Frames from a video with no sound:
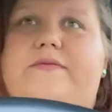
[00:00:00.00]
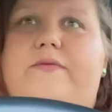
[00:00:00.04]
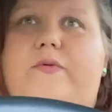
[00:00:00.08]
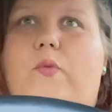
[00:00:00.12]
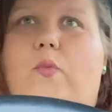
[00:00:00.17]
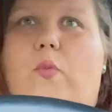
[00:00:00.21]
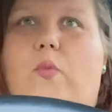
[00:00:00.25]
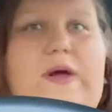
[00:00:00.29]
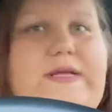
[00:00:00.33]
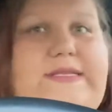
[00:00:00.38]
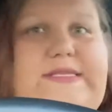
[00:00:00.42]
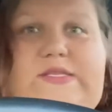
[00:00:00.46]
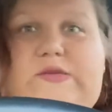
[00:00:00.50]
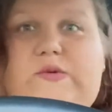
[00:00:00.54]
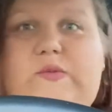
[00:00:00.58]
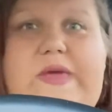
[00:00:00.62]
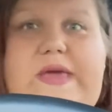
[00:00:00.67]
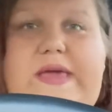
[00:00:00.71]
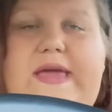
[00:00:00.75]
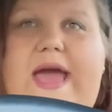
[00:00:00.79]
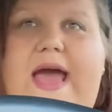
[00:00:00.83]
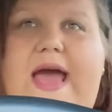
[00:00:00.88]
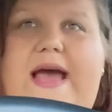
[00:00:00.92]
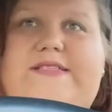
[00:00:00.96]
once a
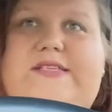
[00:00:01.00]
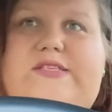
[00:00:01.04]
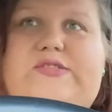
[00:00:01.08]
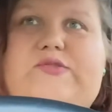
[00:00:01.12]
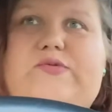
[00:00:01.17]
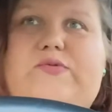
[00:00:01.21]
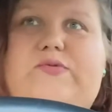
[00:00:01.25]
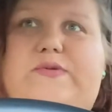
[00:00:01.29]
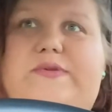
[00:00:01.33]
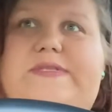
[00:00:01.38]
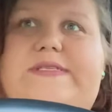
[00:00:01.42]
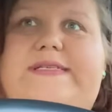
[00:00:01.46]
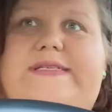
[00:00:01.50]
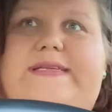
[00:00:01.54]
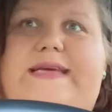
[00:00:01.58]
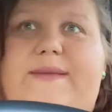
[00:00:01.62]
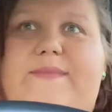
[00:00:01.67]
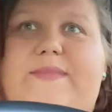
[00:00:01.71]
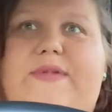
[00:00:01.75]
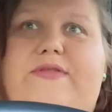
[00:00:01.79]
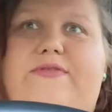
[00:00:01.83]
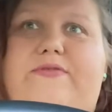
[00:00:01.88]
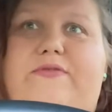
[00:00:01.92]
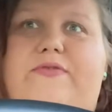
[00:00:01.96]
week as a tool to get
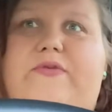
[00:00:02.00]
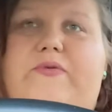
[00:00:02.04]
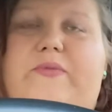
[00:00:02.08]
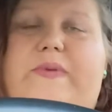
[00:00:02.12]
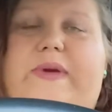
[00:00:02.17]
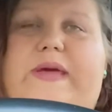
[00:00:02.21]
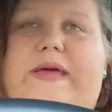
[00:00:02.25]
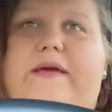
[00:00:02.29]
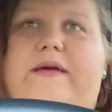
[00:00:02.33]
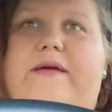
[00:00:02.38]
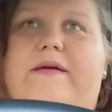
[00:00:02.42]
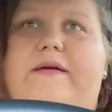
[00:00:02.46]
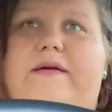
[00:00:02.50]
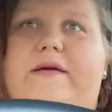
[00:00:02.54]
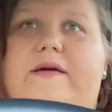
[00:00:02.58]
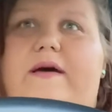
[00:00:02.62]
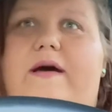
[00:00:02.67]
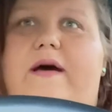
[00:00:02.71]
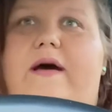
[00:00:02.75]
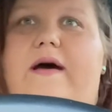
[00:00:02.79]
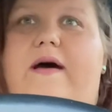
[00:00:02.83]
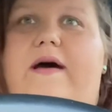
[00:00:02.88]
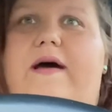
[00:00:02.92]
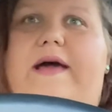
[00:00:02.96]
me through the week.
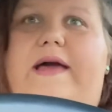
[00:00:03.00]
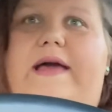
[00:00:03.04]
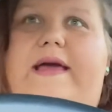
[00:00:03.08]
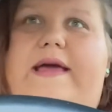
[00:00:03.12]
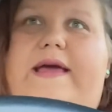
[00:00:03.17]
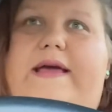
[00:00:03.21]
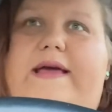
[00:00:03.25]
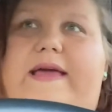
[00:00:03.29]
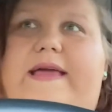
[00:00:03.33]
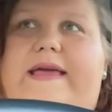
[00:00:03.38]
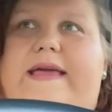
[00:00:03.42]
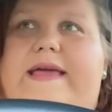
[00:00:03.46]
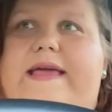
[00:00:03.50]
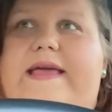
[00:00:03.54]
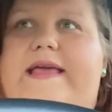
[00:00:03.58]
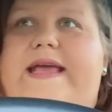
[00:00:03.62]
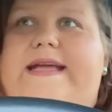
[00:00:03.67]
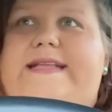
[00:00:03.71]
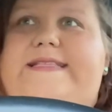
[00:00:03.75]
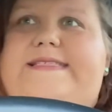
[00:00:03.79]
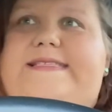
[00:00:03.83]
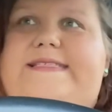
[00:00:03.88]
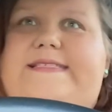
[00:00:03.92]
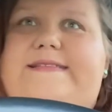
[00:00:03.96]

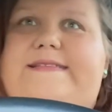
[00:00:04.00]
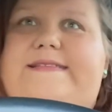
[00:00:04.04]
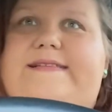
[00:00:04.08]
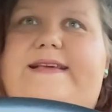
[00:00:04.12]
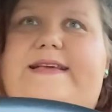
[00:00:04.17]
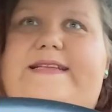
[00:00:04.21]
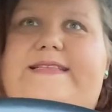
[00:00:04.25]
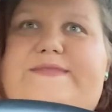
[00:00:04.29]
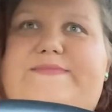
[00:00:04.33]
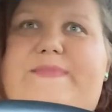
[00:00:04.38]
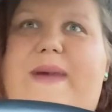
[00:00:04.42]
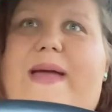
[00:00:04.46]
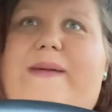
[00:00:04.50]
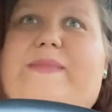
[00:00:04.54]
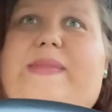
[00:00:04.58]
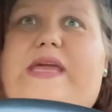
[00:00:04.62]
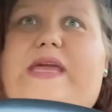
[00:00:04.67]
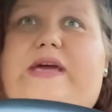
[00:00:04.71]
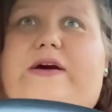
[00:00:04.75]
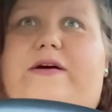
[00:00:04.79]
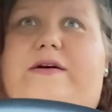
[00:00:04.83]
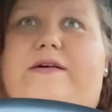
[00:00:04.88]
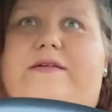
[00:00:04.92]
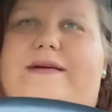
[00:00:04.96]
It's my
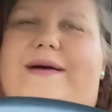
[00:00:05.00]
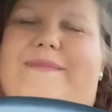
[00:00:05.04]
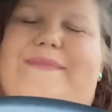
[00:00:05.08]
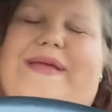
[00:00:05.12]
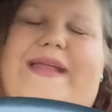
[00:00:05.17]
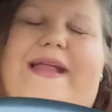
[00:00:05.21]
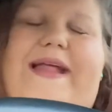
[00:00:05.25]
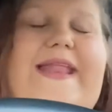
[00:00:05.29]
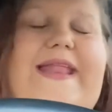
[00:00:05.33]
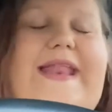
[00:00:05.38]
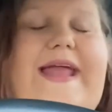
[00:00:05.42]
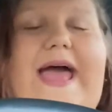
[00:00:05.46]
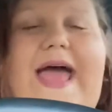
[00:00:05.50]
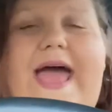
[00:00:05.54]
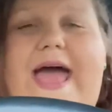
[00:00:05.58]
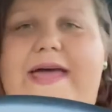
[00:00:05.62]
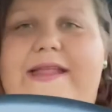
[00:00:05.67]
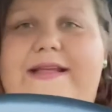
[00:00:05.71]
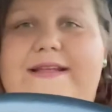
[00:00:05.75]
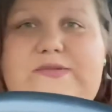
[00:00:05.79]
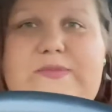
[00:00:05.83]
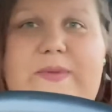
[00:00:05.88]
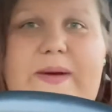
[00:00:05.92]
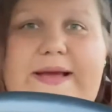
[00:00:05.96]
meal. I mean, and I
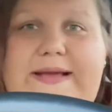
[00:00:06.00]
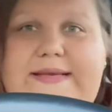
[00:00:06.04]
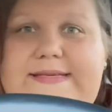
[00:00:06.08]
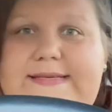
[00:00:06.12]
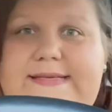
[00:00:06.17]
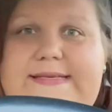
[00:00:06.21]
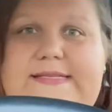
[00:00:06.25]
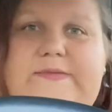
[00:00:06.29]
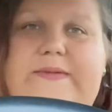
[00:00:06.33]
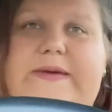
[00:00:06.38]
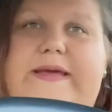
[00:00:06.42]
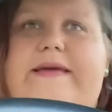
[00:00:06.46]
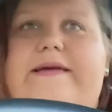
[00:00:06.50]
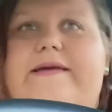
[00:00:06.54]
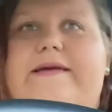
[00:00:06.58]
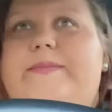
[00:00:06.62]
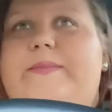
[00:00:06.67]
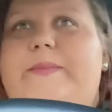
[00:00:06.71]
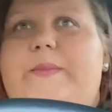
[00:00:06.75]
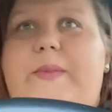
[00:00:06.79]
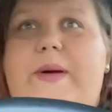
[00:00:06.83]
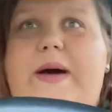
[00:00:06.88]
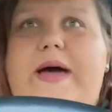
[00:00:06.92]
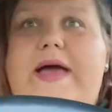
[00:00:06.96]
had it twice this week,
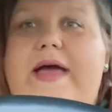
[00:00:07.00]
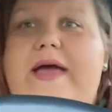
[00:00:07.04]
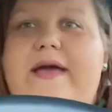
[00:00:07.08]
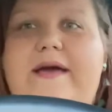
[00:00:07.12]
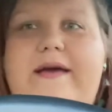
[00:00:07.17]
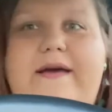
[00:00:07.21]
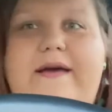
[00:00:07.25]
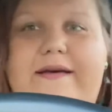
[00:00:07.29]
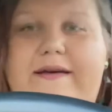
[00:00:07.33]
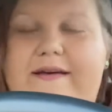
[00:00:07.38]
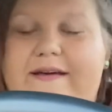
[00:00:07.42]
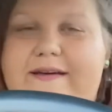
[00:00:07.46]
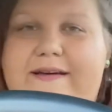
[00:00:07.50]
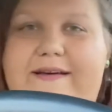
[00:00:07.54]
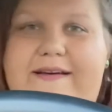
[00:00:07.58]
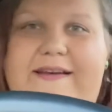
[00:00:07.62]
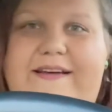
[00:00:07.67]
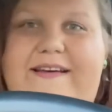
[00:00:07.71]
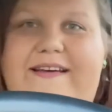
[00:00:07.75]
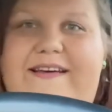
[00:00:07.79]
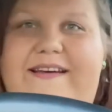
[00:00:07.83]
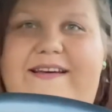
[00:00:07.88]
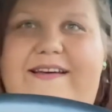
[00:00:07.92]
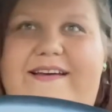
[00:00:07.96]
but
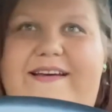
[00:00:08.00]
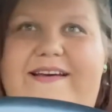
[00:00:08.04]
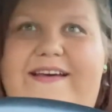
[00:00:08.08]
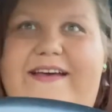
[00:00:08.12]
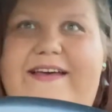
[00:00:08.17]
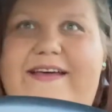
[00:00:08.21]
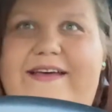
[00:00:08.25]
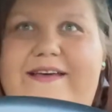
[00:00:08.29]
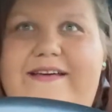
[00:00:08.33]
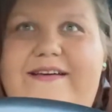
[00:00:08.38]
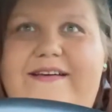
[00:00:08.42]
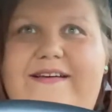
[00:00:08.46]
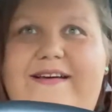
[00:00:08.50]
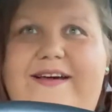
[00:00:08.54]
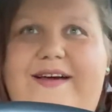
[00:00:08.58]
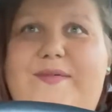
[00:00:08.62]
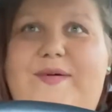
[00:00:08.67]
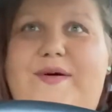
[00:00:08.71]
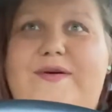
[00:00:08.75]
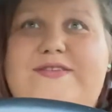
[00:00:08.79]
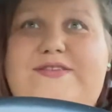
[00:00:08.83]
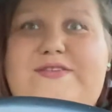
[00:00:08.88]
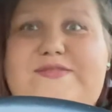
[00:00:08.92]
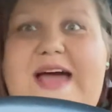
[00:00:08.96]
I'm
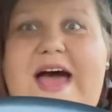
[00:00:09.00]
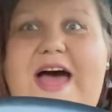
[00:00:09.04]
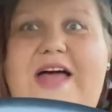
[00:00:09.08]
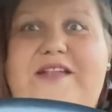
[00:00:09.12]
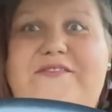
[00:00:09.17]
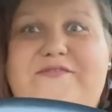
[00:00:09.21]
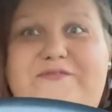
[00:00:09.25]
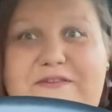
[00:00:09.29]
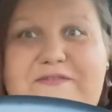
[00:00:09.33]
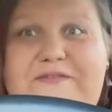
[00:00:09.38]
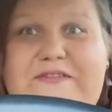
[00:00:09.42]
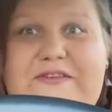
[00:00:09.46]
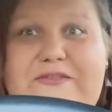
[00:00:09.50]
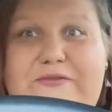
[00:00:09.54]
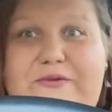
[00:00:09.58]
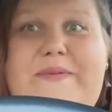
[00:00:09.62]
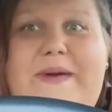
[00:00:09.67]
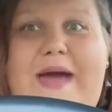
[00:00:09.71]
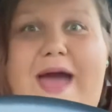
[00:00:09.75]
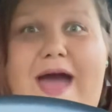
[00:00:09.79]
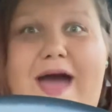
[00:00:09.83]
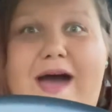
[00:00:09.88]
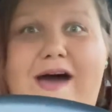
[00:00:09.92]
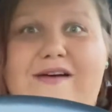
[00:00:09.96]
also down 53
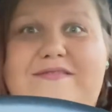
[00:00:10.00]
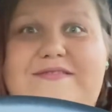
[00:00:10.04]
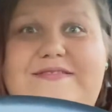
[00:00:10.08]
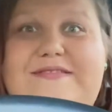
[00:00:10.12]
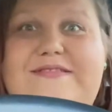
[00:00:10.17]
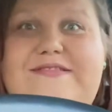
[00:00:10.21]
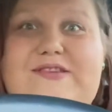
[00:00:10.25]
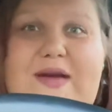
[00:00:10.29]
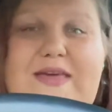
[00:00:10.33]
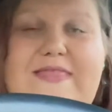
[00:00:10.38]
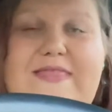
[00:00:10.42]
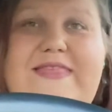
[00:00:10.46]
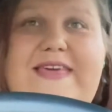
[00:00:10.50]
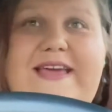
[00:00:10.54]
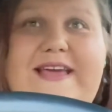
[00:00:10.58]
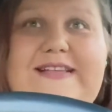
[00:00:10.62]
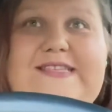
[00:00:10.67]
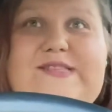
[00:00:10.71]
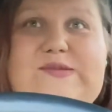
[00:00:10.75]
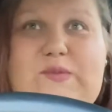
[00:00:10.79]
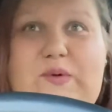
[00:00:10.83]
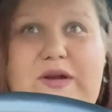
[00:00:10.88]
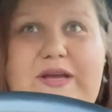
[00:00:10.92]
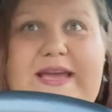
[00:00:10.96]
pounds, so I think
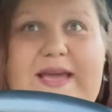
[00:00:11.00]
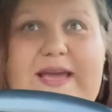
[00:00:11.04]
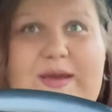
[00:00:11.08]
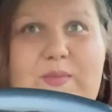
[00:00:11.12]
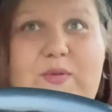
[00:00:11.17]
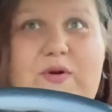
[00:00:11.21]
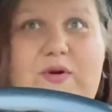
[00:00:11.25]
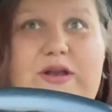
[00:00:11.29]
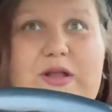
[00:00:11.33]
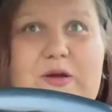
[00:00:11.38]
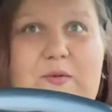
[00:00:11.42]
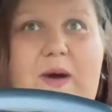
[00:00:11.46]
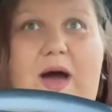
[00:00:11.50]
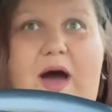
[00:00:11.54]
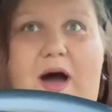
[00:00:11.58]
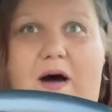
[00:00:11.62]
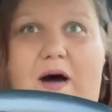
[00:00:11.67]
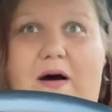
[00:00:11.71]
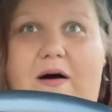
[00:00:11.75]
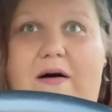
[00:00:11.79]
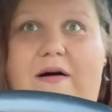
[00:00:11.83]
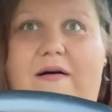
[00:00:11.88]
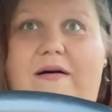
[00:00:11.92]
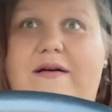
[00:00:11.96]
it's working pretty
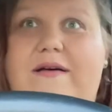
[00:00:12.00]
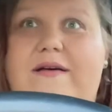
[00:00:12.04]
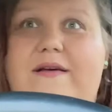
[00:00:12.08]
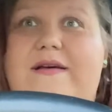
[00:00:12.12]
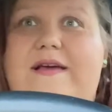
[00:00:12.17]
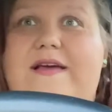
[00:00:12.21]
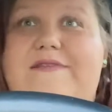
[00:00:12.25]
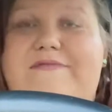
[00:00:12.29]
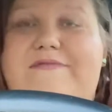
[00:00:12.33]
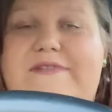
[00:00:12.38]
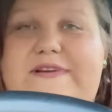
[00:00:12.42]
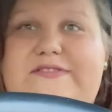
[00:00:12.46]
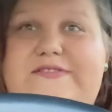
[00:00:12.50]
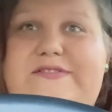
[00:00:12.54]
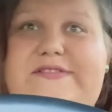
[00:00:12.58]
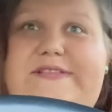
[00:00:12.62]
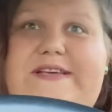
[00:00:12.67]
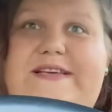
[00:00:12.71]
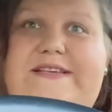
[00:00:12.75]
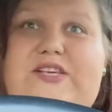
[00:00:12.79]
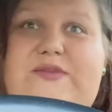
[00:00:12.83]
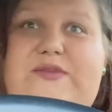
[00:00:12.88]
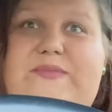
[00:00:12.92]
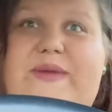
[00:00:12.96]
well, if I do
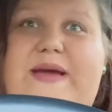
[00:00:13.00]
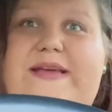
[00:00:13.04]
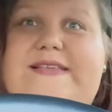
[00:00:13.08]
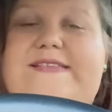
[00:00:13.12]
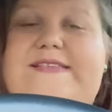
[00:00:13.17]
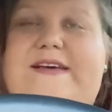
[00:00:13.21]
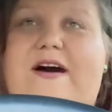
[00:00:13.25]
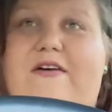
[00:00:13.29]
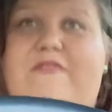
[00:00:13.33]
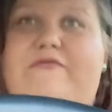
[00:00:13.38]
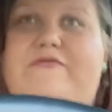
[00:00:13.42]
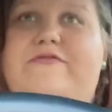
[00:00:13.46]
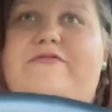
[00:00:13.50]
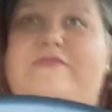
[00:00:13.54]
say so myself.